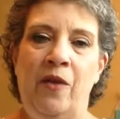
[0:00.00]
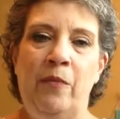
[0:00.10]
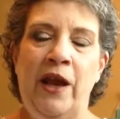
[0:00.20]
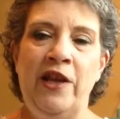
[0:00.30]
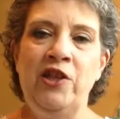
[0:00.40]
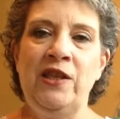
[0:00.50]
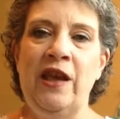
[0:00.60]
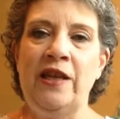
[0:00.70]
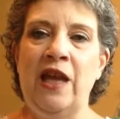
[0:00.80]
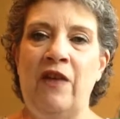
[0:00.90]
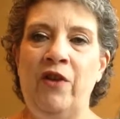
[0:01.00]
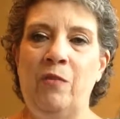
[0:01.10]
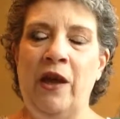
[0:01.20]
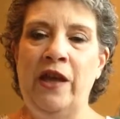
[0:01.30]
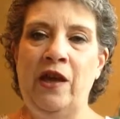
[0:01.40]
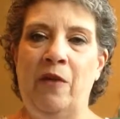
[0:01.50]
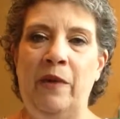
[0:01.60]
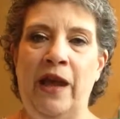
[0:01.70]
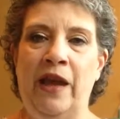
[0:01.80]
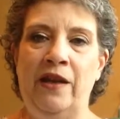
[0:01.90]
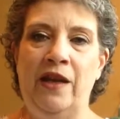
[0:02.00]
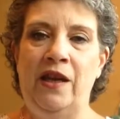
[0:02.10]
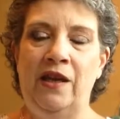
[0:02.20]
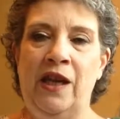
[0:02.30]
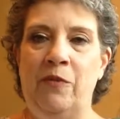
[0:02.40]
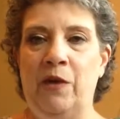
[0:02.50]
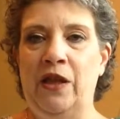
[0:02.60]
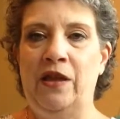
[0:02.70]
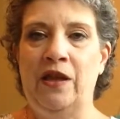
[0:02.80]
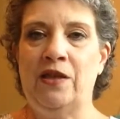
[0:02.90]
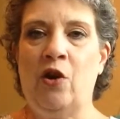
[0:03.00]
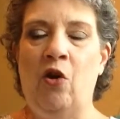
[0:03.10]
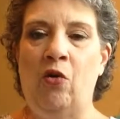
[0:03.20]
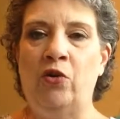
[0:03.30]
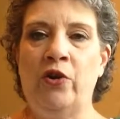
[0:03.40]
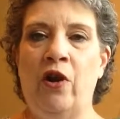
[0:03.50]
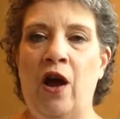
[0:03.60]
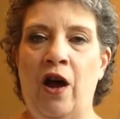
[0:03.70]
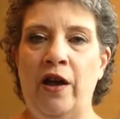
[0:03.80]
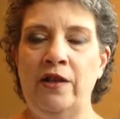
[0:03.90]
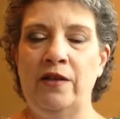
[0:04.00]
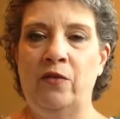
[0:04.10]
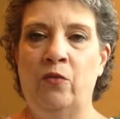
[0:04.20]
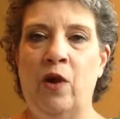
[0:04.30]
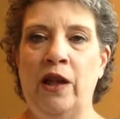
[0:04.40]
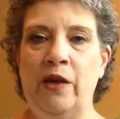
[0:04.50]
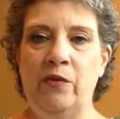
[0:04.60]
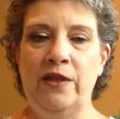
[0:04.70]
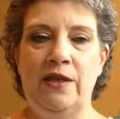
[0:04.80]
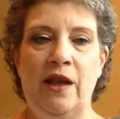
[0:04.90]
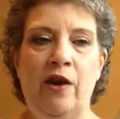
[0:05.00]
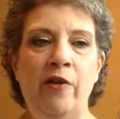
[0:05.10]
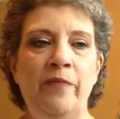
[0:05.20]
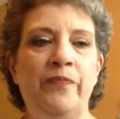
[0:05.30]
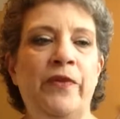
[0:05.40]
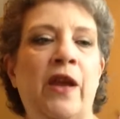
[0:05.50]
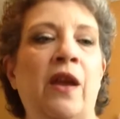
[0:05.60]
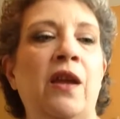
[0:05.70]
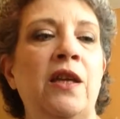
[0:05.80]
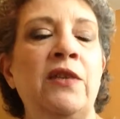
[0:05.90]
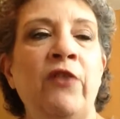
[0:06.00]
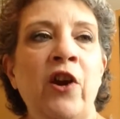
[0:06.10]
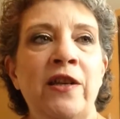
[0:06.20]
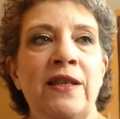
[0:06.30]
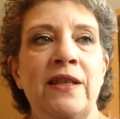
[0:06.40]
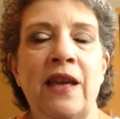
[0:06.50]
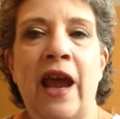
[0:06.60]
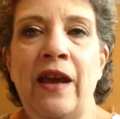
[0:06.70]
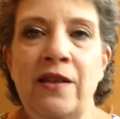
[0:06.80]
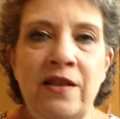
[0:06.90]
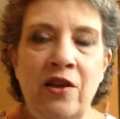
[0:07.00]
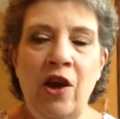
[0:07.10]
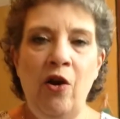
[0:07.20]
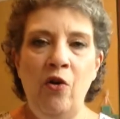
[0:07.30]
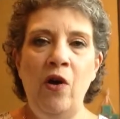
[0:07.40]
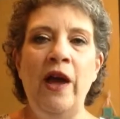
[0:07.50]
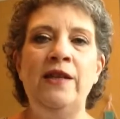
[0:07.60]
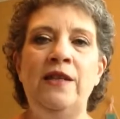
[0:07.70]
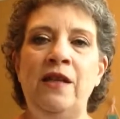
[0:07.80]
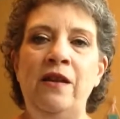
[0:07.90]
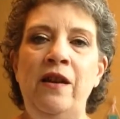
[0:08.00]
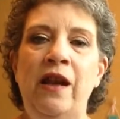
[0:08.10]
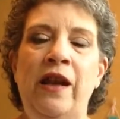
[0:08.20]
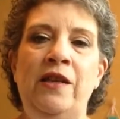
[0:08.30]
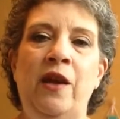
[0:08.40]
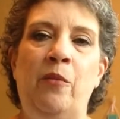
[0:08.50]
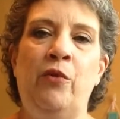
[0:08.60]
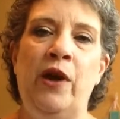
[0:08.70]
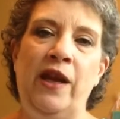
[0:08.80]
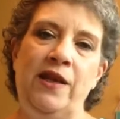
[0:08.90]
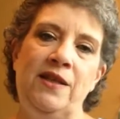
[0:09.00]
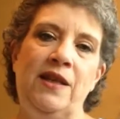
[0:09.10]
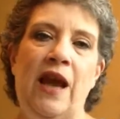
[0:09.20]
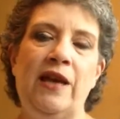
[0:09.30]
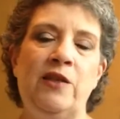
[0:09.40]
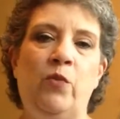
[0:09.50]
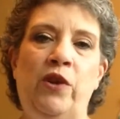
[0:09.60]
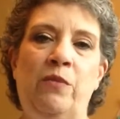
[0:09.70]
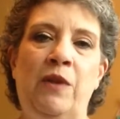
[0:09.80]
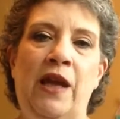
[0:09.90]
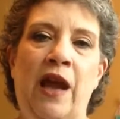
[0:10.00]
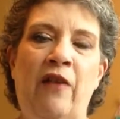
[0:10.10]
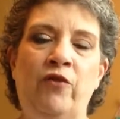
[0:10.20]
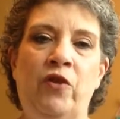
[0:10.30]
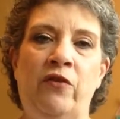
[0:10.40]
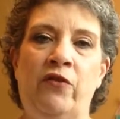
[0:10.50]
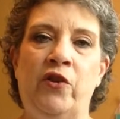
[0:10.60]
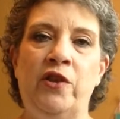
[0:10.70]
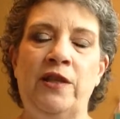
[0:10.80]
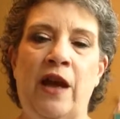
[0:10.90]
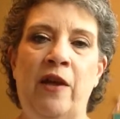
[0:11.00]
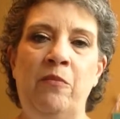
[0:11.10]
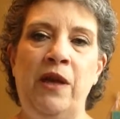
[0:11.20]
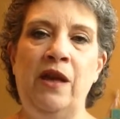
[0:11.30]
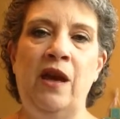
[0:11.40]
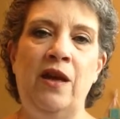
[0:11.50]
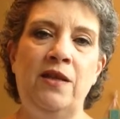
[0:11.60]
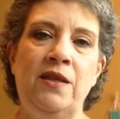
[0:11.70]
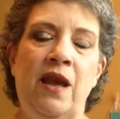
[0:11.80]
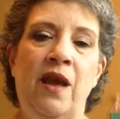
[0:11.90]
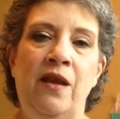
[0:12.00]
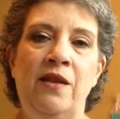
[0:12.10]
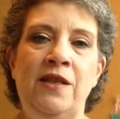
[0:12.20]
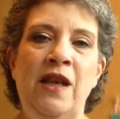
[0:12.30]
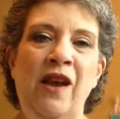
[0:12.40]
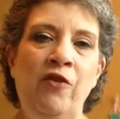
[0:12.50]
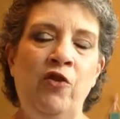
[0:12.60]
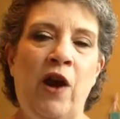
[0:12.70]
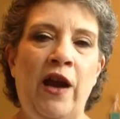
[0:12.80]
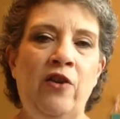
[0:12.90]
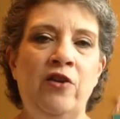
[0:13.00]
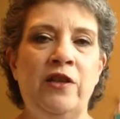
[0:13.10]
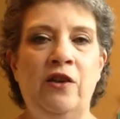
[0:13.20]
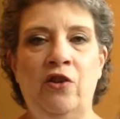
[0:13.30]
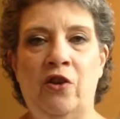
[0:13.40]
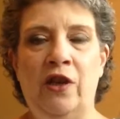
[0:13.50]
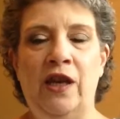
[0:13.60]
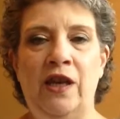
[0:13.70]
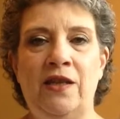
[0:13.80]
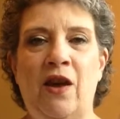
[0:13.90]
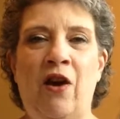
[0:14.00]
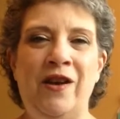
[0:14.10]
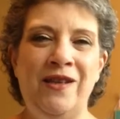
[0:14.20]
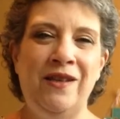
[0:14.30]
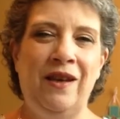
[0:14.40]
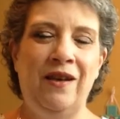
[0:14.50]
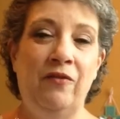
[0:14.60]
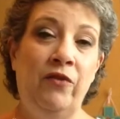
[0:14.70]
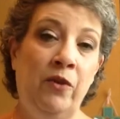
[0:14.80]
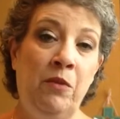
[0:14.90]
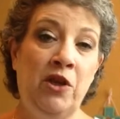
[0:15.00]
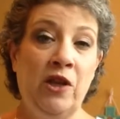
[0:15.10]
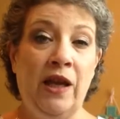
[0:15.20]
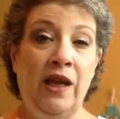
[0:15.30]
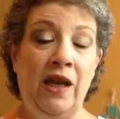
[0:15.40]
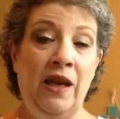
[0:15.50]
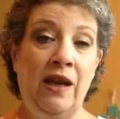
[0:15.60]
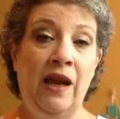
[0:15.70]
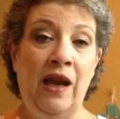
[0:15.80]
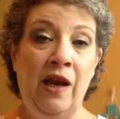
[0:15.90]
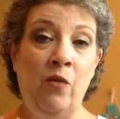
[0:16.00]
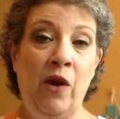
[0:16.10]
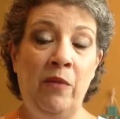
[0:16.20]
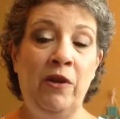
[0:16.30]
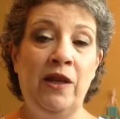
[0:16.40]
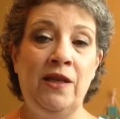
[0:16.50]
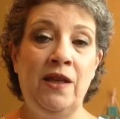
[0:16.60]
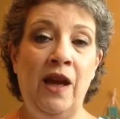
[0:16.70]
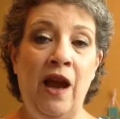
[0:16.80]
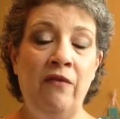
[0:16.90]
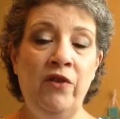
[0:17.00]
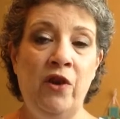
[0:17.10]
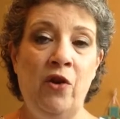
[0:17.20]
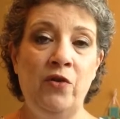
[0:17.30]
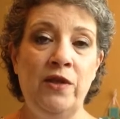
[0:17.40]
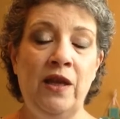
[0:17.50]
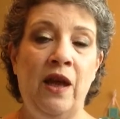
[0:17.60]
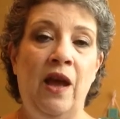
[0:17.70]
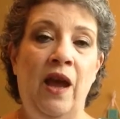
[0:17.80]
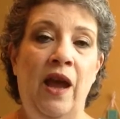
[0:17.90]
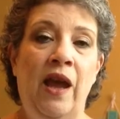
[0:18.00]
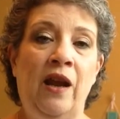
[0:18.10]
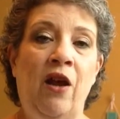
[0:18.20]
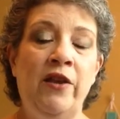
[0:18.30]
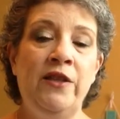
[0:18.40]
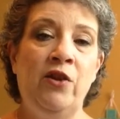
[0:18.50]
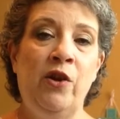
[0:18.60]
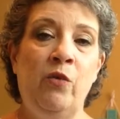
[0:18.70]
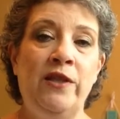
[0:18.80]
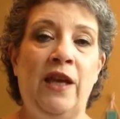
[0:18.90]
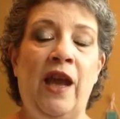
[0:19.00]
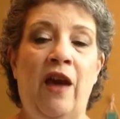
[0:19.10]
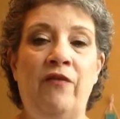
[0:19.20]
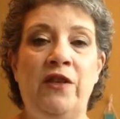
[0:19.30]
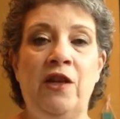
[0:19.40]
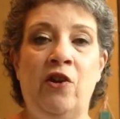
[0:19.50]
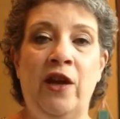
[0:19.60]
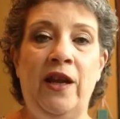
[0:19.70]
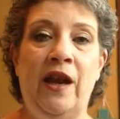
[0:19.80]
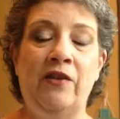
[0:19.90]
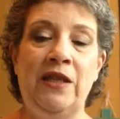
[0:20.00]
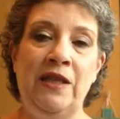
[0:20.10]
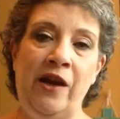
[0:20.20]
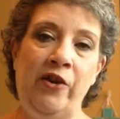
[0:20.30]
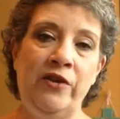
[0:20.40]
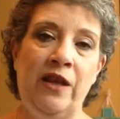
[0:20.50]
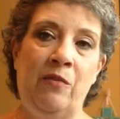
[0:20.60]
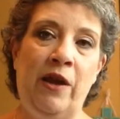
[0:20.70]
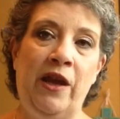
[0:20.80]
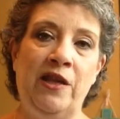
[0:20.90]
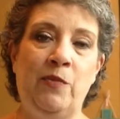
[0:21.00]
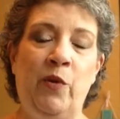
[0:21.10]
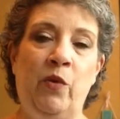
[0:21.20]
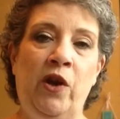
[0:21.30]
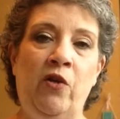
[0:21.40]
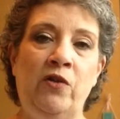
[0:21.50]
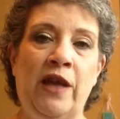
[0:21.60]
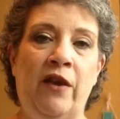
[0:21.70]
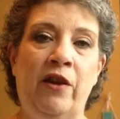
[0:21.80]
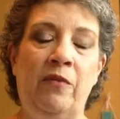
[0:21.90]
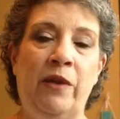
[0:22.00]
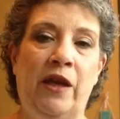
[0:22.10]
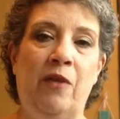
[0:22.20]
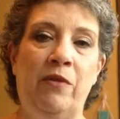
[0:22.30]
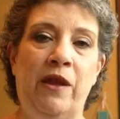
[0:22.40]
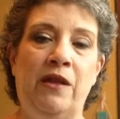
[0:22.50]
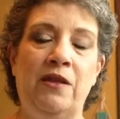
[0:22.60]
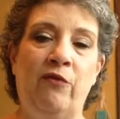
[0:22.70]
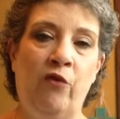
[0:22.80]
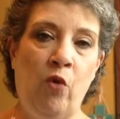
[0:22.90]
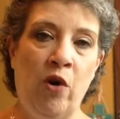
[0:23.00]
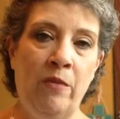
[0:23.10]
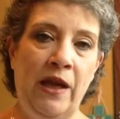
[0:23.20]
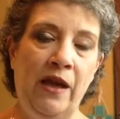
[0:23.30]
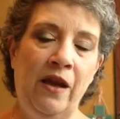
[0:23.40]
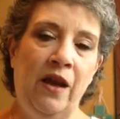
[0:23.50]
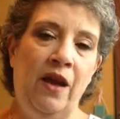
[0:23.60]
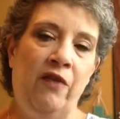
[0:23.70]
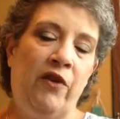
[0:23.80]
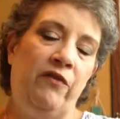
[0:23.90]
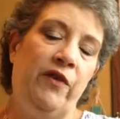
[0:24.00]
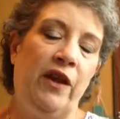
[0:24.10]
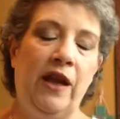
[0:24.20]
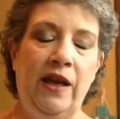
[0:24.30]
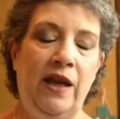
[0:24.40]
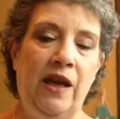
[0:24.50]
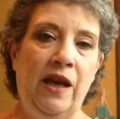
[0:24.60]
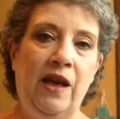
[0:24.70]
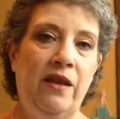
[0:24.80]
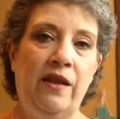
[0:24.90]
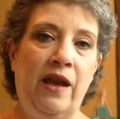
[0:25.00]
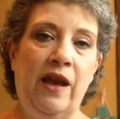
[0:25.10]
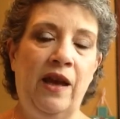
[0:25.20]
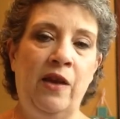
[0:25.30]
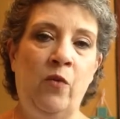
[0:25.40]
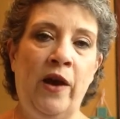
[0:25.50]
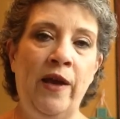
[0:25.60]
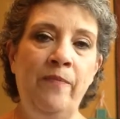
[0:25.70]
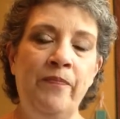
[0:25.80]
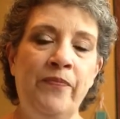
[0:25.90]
But I just liked having my cup handy and keeping things cold or hot while I was there. As far as snacks go, I didn't end up bringing snacks with me after the first time because they did have crackers and cookies. Honestly, I didn't feel much like eating anyway, but they did have those. And also there was a cafeteria downstairs, and my husband would go down and pick up things for me if I felt like eating anything anyway.